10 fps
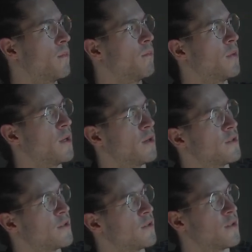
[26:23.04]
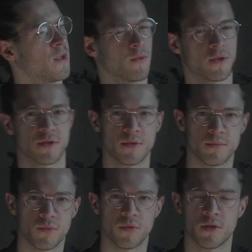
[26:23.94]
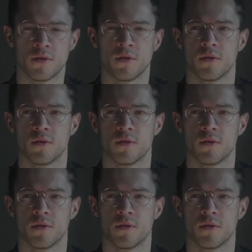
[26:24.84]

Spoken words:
Mindless entertainment is number one.